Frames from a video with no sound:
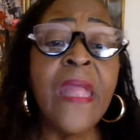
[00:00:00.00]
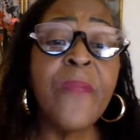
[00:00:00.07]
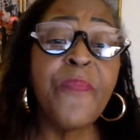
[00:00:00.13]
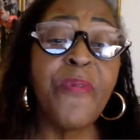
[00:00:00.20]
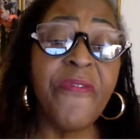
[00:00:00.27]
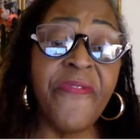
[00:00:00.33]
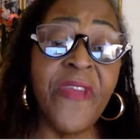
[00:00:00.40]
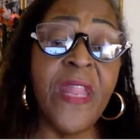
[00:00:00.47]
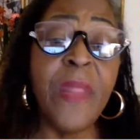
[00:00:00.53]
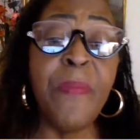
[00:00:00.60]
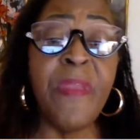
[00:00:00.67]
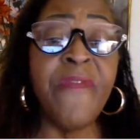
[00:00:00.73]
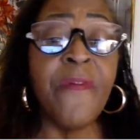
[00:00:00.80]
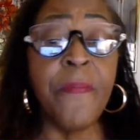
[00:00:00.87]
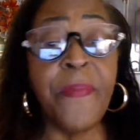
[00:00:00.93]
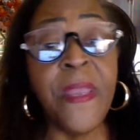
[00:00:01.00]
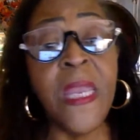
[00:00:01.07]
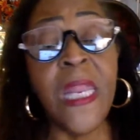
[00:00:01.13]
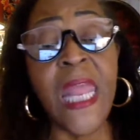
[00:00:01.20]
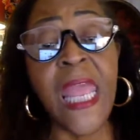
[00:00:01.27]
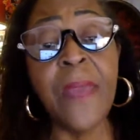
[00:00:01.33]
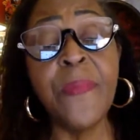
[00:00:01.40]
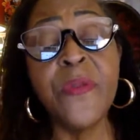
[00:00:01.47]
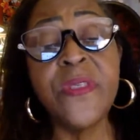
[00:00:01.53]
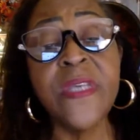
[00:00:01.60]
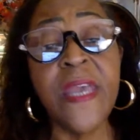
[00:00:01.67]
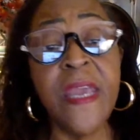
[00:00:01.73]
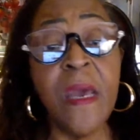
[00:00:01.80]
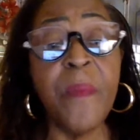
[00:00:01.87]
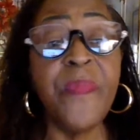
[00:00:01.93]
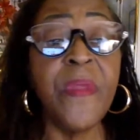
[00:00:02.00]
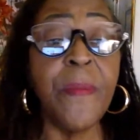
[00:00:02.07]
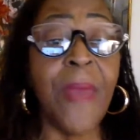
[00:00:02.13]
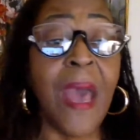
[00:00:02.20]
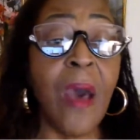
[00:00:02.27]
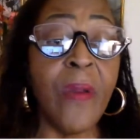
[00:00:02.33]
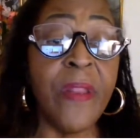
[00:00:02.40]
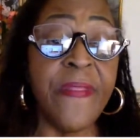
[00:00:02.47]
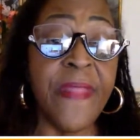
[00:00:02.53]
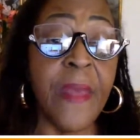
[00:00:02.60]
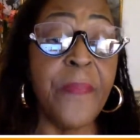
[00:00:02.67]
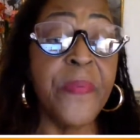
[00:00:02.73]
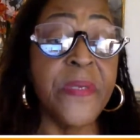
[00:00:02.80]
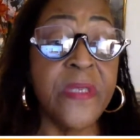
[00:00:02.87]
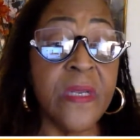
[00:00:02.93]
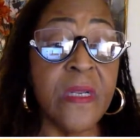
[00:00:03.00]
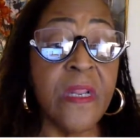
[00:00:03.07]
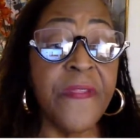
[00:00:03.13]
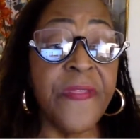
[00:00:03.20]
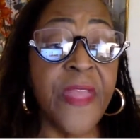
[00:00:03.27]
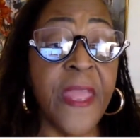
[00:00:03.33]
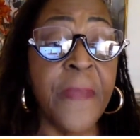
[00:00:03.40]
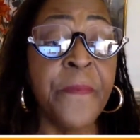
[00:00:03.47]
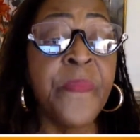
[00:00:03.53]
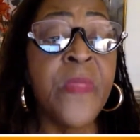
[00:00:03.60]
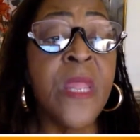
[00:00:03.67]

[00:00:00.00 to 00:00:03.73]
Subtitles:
prevented me from being able to help them out in that particular thing.